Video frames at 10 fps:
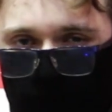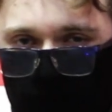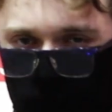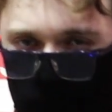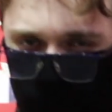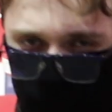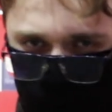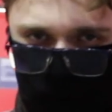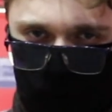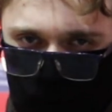aiming
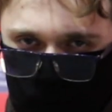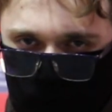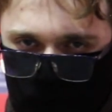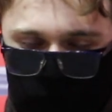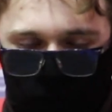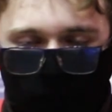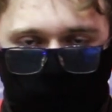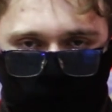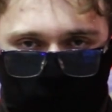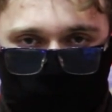error is not
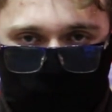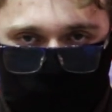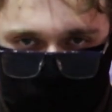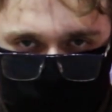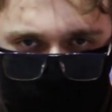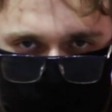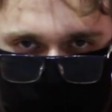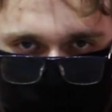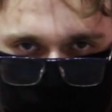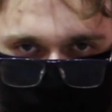exceeding the
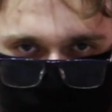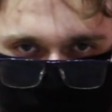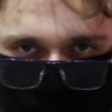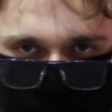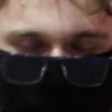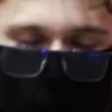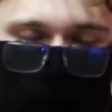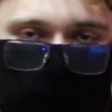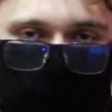target, you will